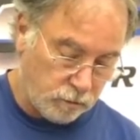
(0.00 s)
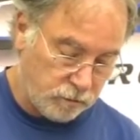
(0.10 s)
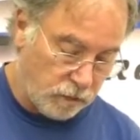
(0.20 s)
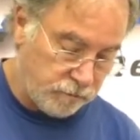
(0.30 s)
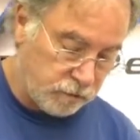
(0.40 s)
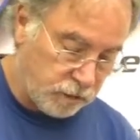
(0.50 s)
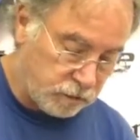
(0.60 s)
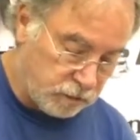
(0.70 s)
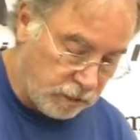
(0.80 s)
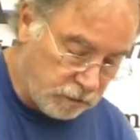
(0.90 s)

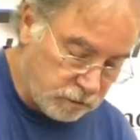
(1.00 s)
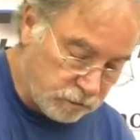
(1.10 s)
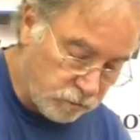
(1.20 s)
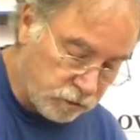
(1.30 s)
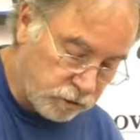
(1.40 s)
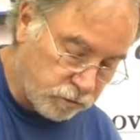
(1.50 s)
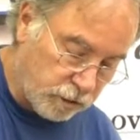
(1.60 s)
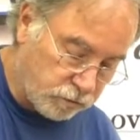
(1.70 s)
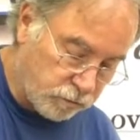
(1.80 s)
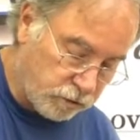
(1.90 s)
7/16.
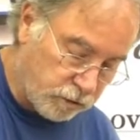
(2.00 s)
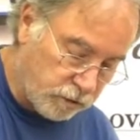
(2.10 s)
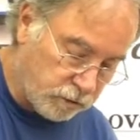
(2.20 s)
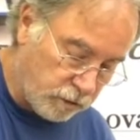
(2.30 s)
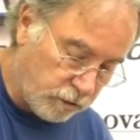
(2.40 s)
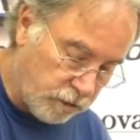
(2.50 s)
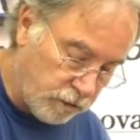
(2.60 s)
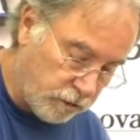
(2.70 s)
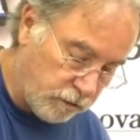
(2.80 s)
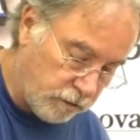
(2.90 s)
That's what these are
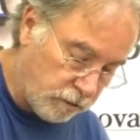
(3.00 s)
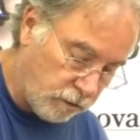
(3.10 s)
here.